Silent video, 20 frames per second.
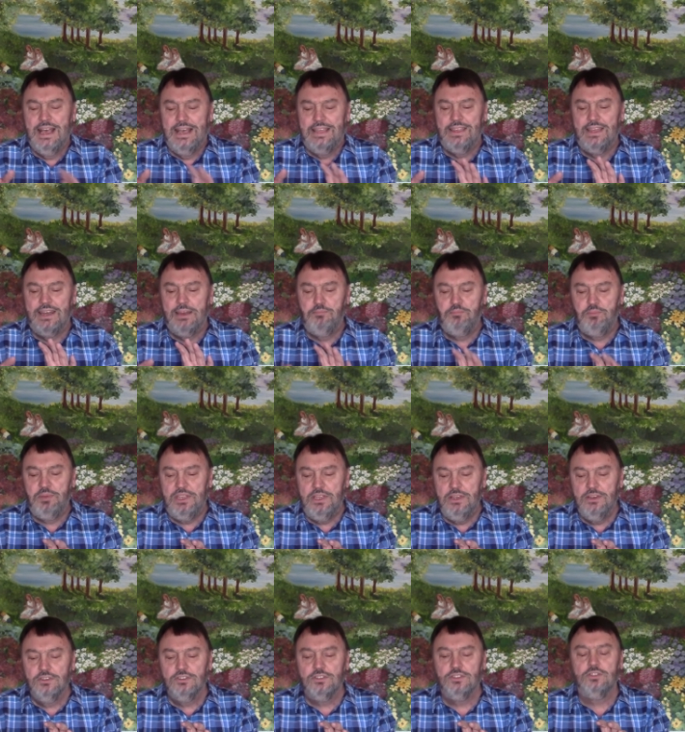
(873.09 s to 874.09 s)
that
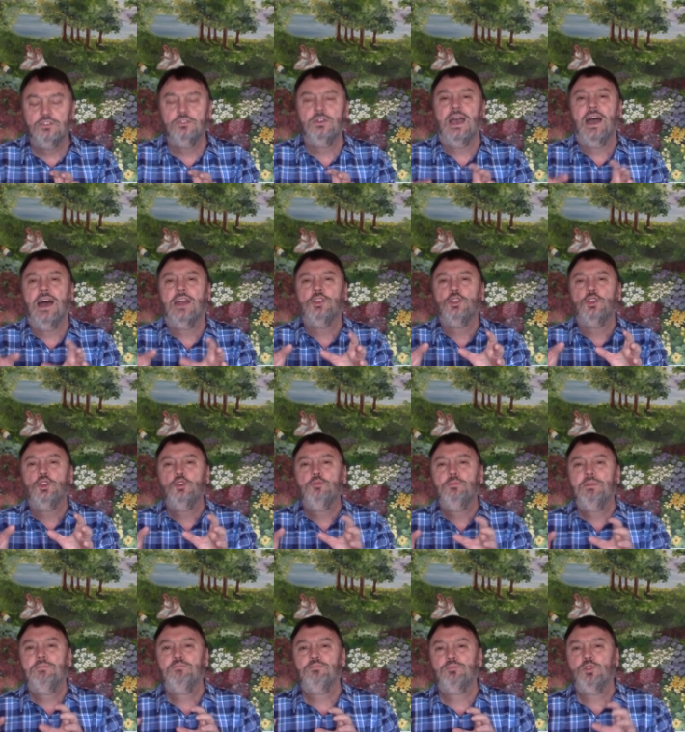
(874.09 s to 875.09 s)
appeals to our
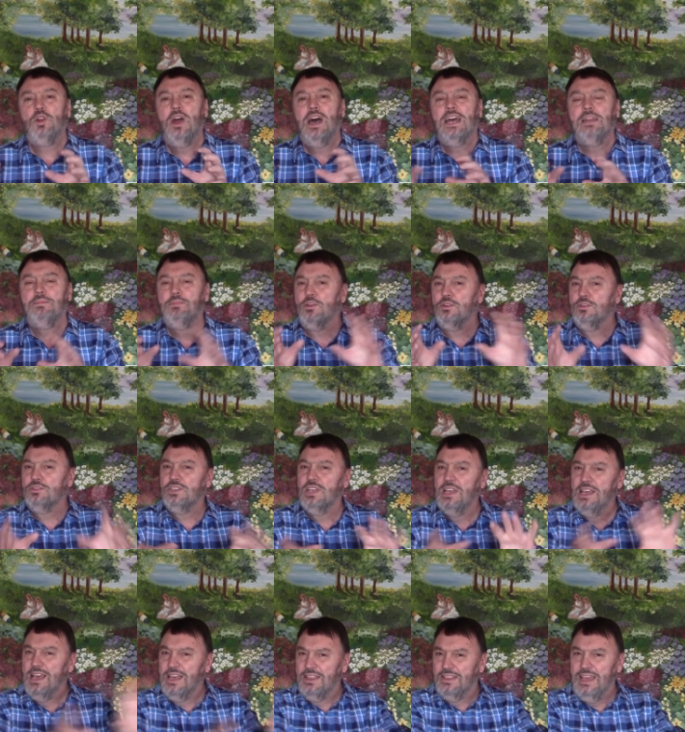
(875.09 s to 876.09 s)
human pride because
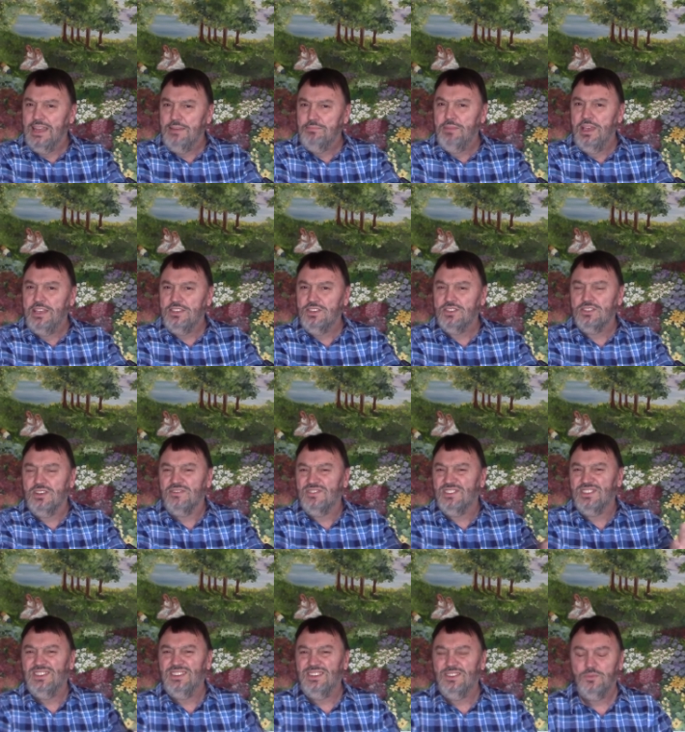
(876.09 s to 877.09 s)
that message of
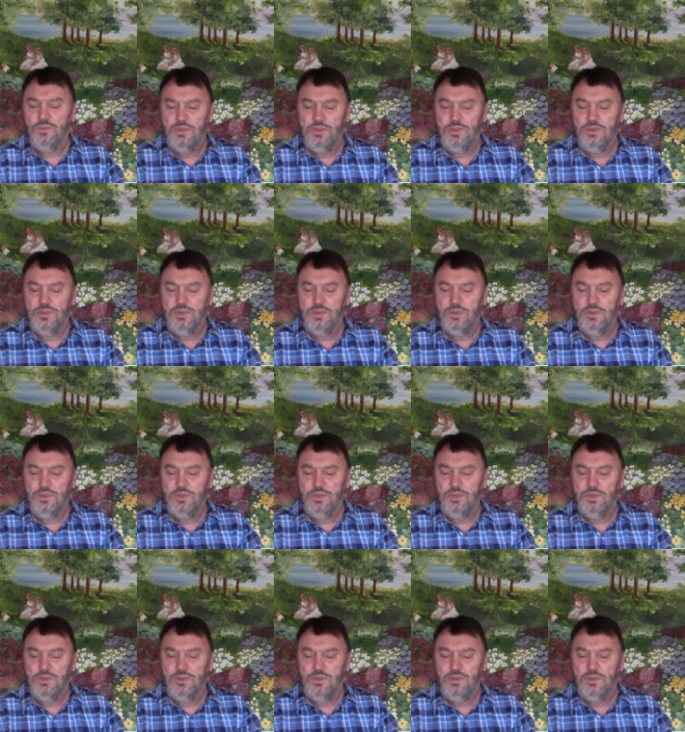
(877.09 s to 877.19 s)
sin,